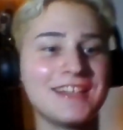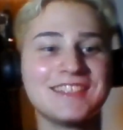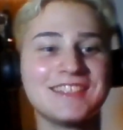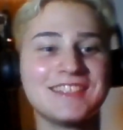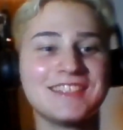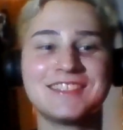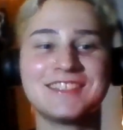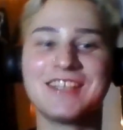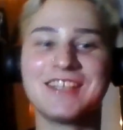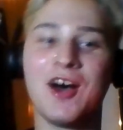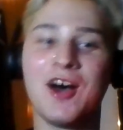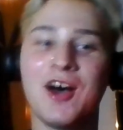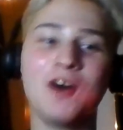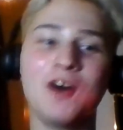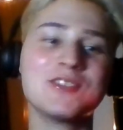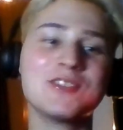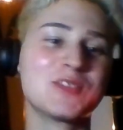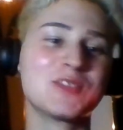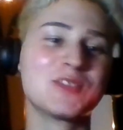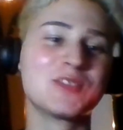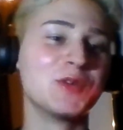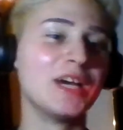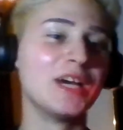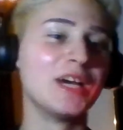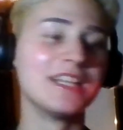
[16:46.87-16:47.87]
Don't
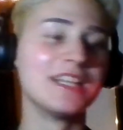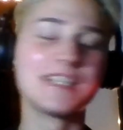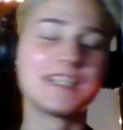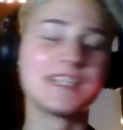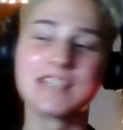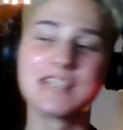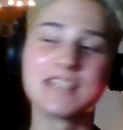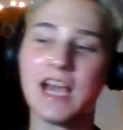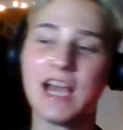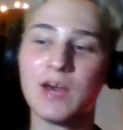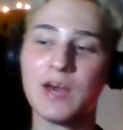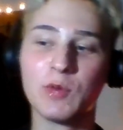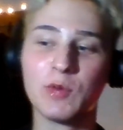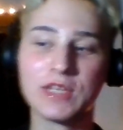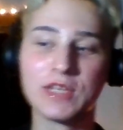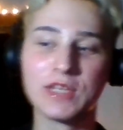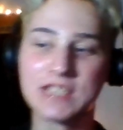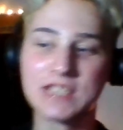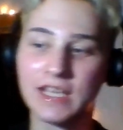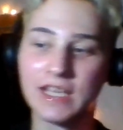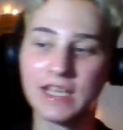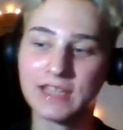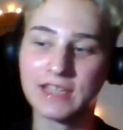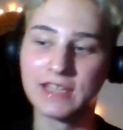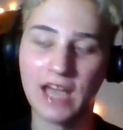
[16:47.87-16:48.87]
do Alyssa Edwards
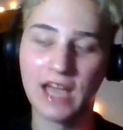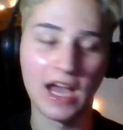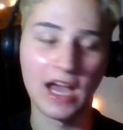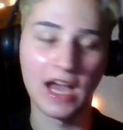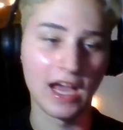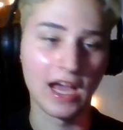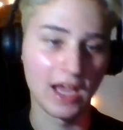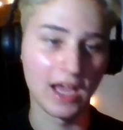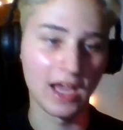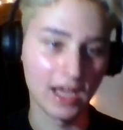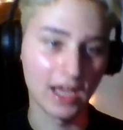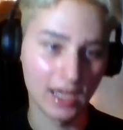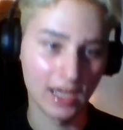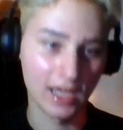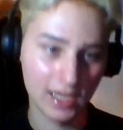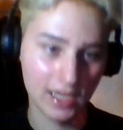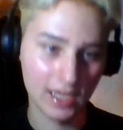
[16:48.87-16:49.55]
like that.